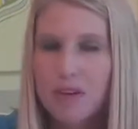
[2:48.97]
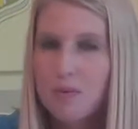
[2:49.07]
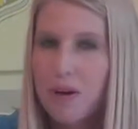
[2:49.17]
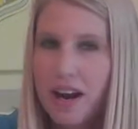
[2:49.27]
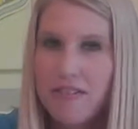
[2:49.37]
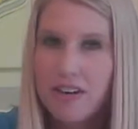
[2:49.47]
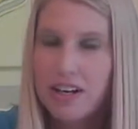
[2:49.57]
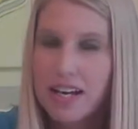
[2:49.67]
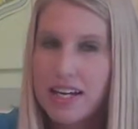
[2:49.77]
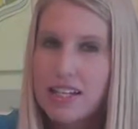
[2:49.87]
Whatever
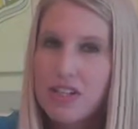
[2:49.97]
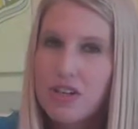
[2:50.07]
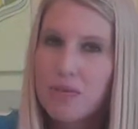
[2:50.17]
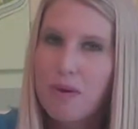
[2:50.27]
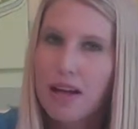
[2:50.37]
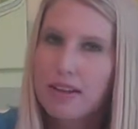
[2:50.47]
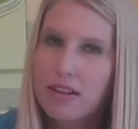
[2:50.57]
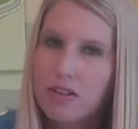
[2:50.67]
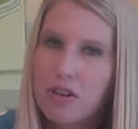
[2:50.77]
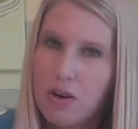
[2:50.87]
it is, you can write
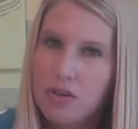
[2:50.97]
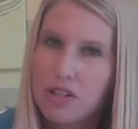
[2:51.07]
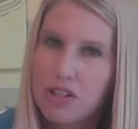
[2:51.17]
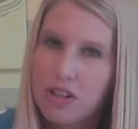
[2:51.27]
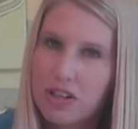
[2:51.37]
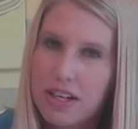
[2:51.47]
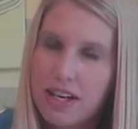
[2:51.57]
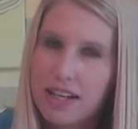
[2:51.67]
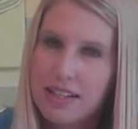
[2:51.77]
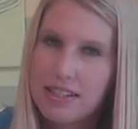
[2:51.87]
little notes to your
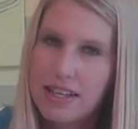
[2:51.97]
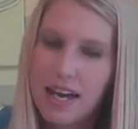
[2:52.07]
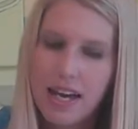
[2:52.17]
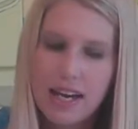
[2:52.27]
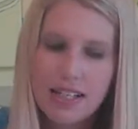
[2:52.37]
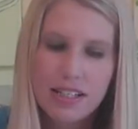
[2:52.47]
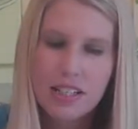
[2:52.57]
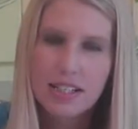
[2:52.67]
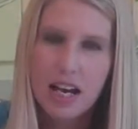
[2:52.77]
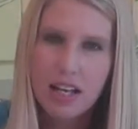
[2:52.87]
kids and
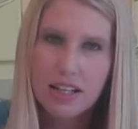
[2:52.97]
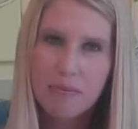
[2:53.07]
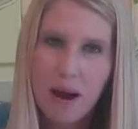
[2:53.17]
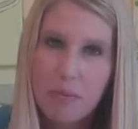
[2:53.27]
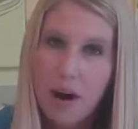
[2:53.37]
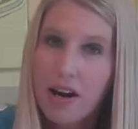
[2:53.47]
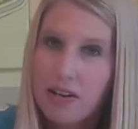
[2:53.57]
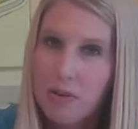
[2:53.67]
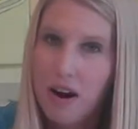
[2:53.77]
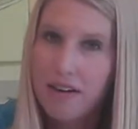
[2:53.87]
just telling them how proud
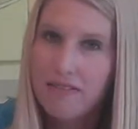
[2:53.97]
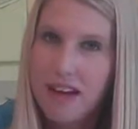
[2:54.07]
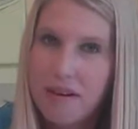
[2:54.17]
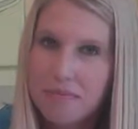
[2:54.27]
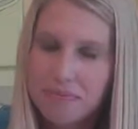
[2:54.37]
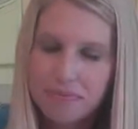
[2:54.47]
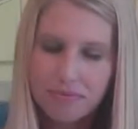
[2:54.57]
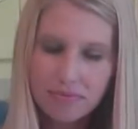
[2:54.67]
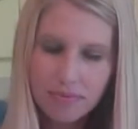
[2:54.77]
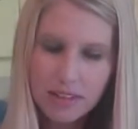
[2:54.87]
you are of them.
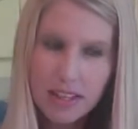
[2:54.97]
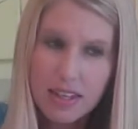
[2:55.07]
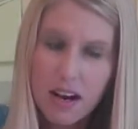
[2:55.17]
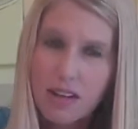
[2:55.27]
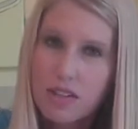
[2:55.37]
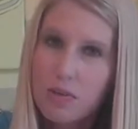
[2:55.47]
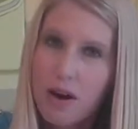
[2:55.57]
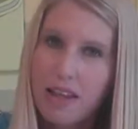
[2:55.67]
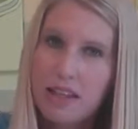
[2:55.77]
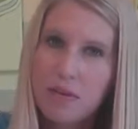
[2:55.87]
And then also
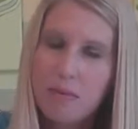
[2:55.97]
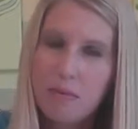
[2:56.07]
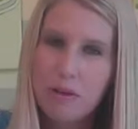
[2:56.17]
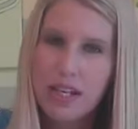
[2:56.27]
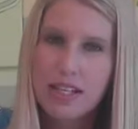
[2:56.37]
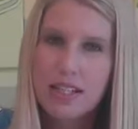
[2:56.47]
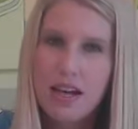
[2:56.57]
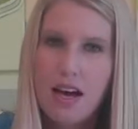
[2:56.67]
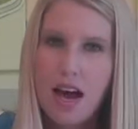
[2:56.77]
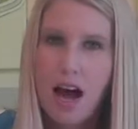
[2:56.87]
write little memories.
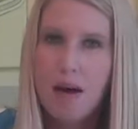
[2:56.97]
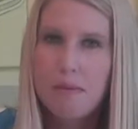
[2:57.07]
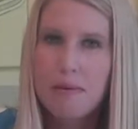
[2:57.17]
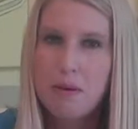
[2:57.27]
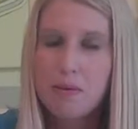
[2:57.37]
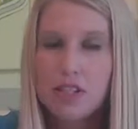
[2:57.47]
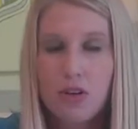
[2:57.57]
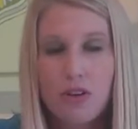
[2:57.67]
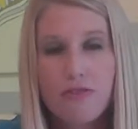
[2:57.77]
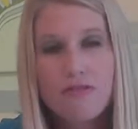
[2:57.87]
Maybe it was a
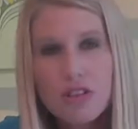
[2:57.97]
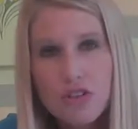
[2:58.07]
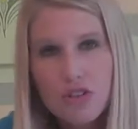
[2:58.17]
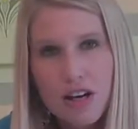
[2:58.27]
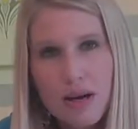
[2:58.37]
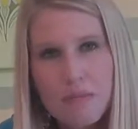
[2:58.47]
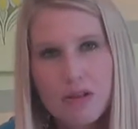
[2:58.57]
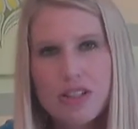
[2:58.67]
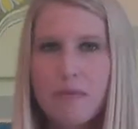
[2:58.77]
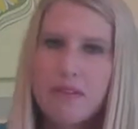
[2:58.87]
good field trip
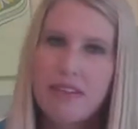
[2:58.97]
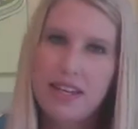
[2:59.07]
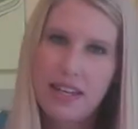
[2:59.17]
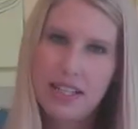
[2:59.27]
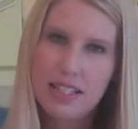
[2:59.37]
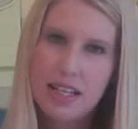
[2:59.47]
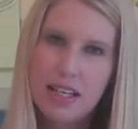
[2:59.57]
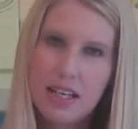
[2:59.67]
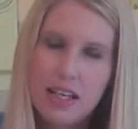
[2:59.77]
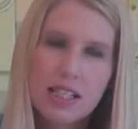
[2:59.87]
or something that they
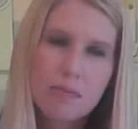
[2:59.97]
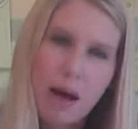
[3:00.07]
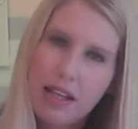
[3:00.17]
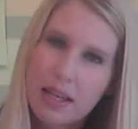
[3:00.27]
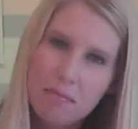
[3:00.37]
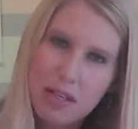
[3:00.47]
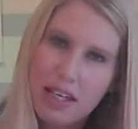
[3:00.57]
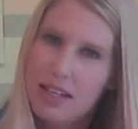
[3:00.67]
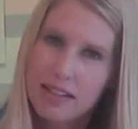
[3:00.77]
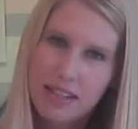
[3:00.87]
did, spelling
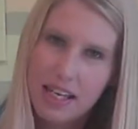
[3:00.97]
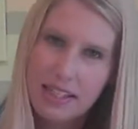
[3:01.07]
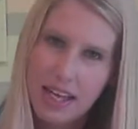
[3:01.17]
bee, things